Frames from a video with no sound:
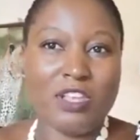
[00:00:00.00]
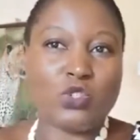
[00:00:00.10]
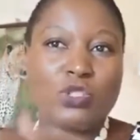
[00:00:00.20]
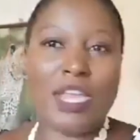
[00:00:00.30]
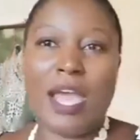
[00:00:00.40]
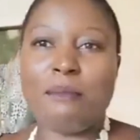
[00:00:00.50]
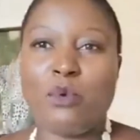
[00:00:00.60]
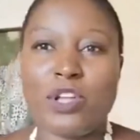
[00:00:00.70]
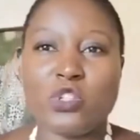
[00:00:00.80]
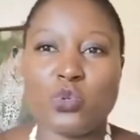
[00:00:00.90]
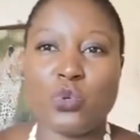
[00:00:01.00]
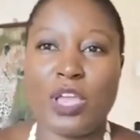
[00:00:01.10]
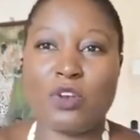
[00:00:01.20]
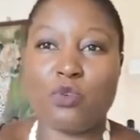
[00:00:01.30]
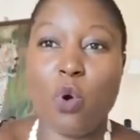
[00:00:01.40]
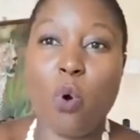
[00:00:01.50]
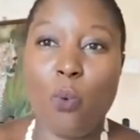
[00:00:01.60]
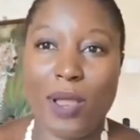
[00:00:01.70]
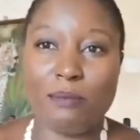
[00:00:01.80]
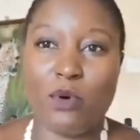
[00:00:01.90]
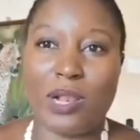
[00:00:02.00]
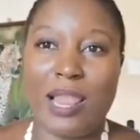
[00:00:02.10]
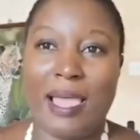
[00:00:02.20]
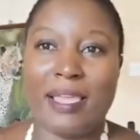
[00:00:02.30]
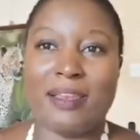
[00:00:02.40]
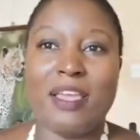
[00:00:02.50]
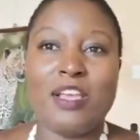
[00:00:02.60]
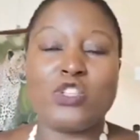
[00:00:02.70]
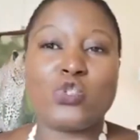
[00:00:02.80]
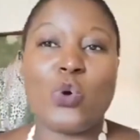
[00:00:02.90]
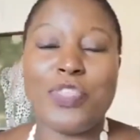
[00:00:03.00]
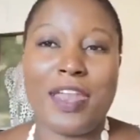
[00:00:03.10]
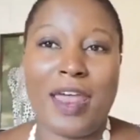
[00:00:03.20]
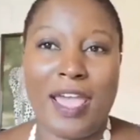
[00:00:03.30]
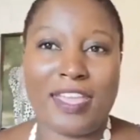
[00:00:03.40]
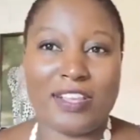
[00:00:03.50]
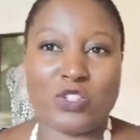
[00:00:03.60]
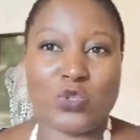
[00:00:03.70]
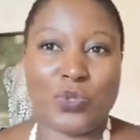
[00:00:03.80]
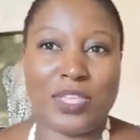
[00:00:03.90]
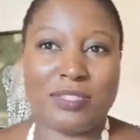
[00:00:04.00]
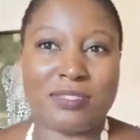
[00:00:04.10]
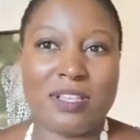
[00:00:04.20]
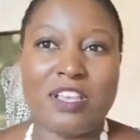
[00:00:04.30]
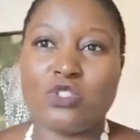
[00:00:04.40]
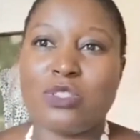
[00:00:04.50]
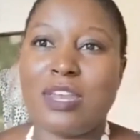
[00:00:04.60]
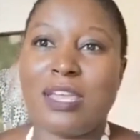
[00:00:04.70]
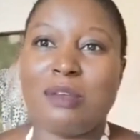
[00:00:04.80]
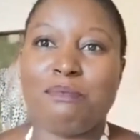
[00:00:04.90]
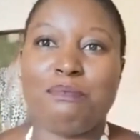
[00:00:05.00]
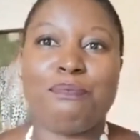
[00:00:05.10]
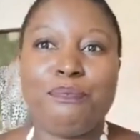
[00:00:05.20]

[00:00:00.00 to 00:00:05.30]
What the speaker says: Today, I'm going to enroll one more client so that I can do this, so that I can